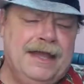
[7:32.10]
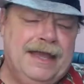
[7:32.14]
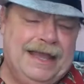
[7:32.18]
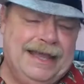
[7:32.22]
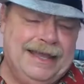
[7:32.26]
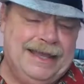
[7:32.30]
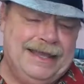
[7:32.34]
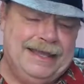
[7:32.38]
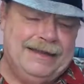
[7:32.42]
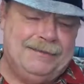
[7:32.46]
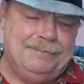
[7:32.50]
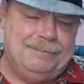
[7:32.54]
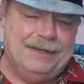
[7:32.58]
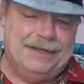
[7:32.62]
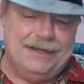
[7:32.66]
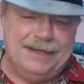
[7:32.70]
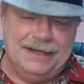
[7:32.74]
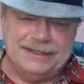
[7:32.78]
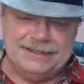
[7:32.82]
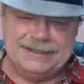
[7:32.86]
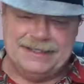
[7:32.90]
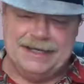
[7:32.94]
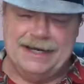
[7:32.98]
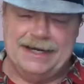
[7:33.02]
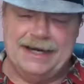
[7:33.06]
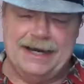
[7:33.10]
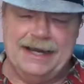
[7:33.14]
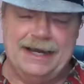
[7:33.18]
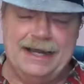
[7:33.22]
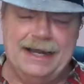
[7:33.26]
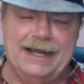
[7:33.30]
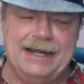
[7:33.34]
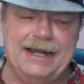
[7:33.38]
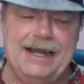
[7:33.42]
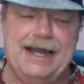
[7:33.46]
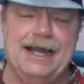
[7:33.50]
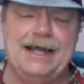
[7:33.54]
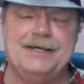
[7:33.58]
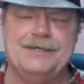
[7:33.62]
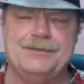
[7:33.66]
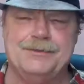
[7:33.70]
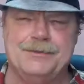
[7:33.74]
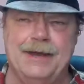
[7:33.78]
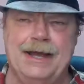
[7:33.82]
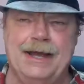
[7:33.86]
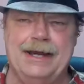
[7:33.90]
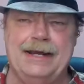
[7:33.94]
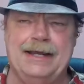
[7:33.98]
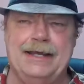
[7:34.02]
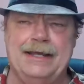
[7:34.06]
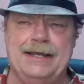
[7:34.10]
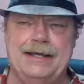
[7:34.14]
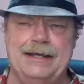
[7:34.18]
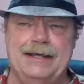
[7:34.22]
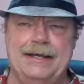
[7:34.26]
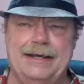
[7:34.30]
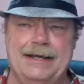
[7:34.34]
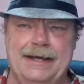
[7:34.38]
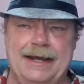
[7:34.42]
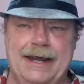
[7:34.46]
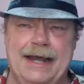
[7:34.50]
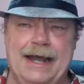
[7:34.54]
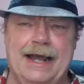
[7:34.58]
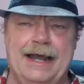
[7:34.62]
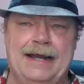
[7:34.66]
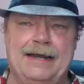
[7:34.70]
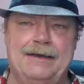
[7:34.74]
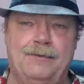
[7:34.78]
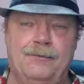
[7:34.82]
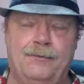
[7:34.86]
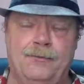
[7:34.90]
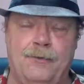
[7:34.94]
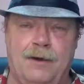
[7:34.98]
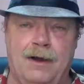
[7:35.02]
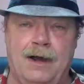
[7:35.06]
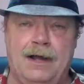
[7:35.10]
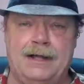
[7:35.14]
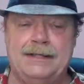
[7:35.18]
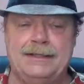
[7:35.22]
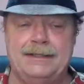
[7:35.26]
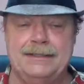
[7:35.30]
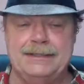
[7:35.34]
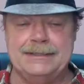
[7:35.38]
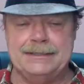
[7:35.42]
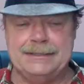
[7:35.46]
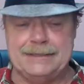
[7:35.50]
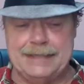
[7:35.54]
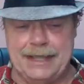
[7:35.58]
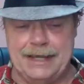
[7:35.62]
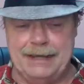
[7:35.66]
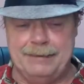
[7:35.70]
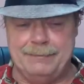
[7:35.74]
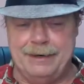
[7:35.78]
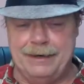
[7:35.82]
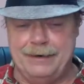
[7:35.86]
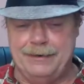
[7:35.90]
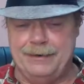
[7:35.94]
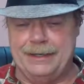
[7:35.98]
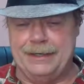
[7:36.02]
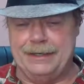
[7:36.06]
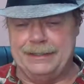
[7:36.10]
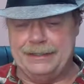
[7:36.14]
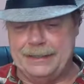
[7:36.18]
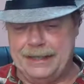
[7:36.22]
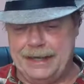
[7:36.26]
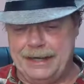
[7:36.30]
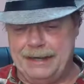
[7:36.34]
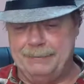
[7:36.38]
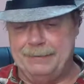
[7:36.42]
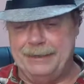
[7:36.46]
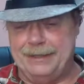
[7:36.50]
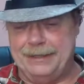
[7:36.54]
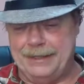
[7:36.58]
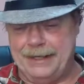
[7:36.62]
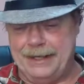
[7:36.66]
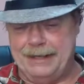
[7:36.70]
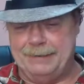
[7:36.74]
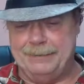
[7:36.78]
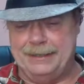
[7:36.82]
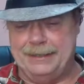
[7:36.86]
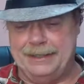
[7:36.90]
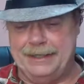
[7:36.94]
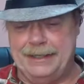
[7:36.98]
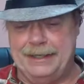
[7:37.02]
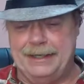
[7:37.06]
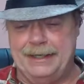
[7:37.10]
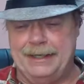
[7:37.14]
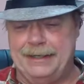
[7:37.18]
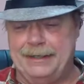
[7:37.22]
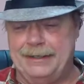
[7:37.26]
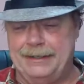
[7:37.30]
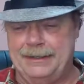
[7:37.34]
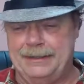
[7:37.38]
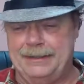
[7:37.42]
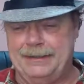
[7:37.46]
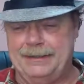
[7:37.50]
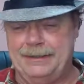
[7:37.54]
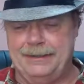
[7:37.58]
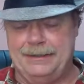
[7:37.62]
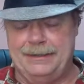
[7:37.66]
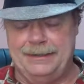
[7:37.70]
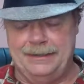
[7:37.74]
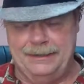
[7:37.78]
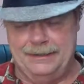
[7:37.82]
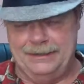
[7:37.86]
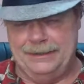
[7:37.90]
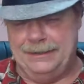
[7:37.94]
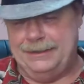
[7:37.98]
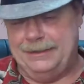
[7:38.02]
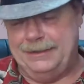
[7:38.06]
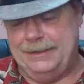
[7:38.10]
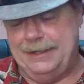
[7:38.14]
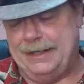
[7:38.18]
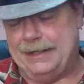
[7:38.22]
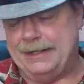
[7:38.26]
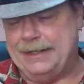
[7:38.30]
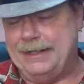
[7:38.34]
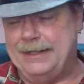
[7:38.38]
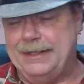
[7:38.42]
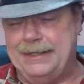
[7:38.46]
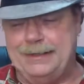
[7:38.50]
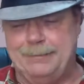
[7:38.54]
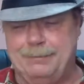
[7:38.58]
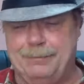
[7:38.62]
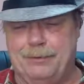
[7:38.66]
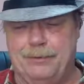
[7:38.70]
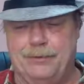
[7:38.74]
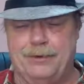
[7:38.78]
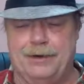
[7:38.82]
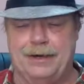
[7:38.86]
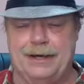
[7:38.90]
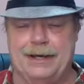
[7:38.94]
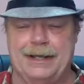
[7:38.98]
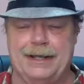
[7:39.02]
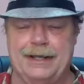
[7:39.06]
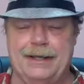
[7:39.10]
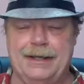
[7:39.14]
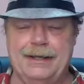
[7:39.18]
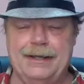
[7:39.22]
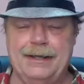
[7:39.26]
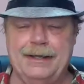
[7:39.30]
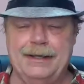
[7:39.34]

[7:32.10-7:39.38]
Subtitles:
And because of that, I try to not walk the same area time and time again. That can get boring.